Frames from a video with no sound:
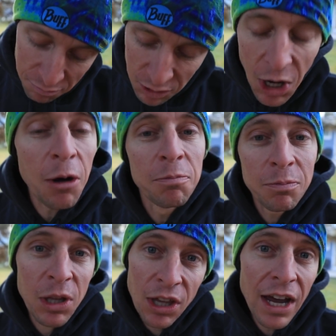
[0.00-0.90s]
so,
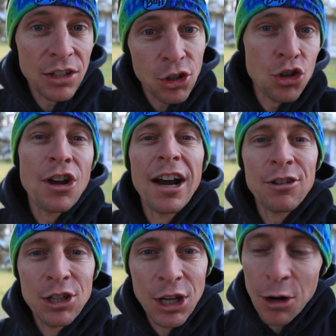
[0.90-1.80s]
Matthias, shout
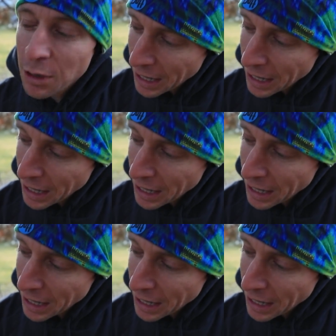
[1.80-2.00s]
out to you.